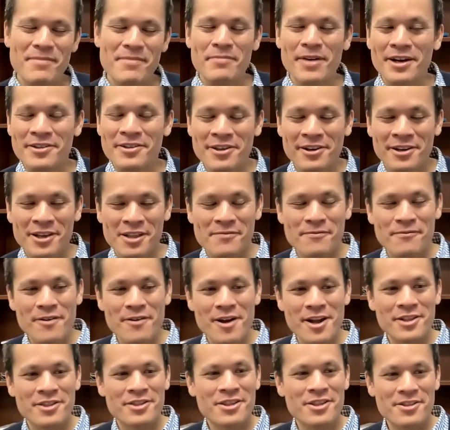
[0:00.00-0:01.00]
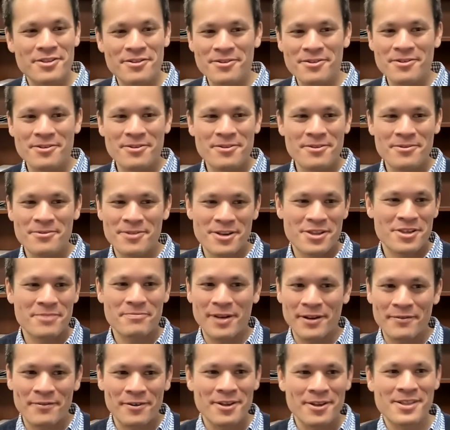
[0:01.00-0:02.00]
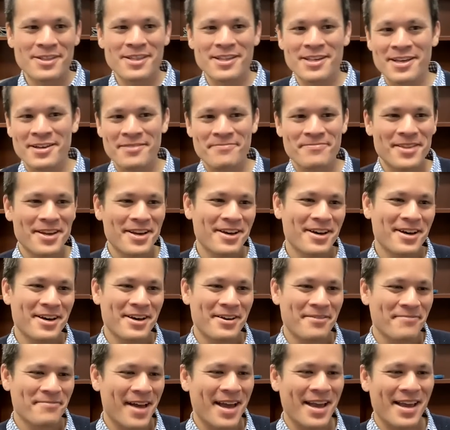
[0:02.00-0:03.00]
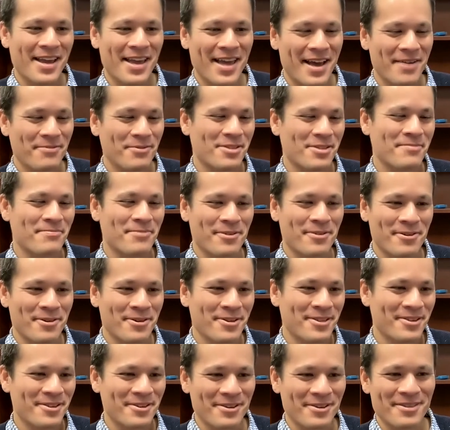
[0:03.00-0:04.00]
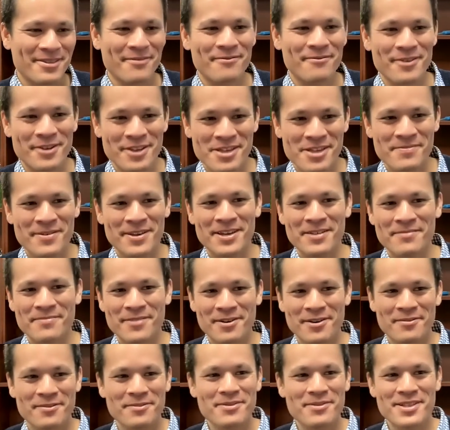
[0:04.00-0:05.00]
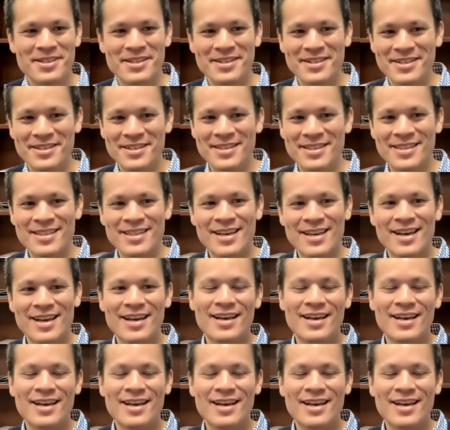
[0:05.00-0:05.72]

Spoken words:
mother tongue is French. So oui, je parle français. I was born, in the French-speaking part of Switzerland.